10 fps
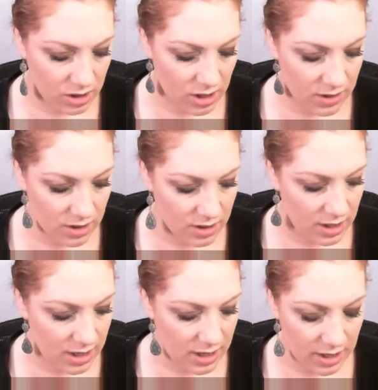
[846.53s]
And then
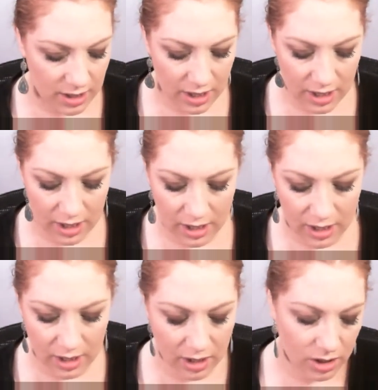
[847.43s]
they had
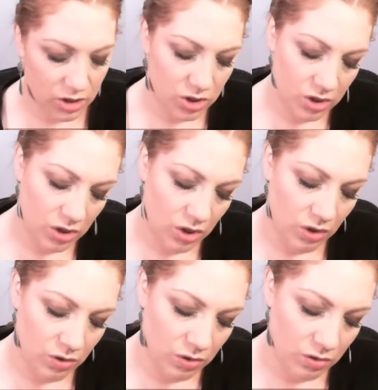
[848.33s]
a
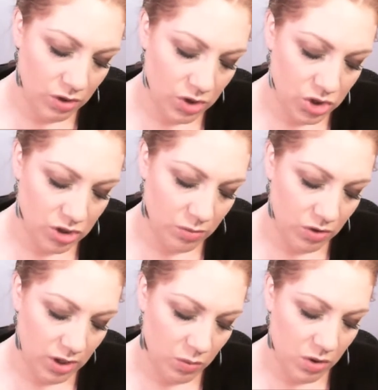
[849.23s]
nude
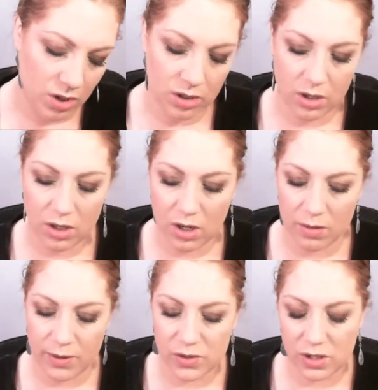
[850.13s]
shimmery one.
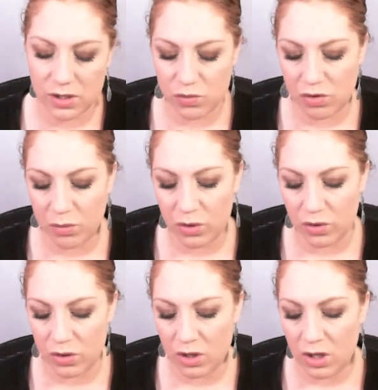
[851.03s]
I'm using this
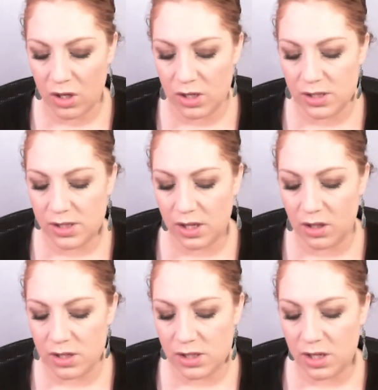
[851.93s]
Rimmel Stay
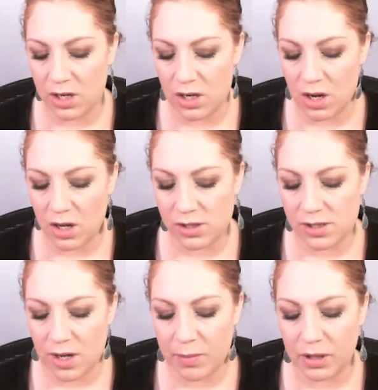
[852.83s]
Glossy in
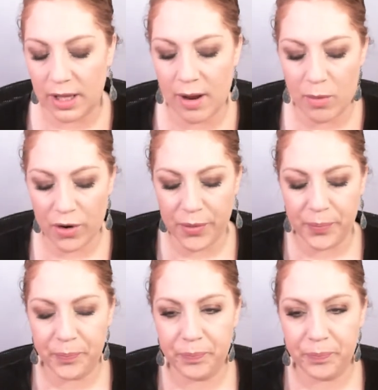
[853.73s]
Nonstop Glamour.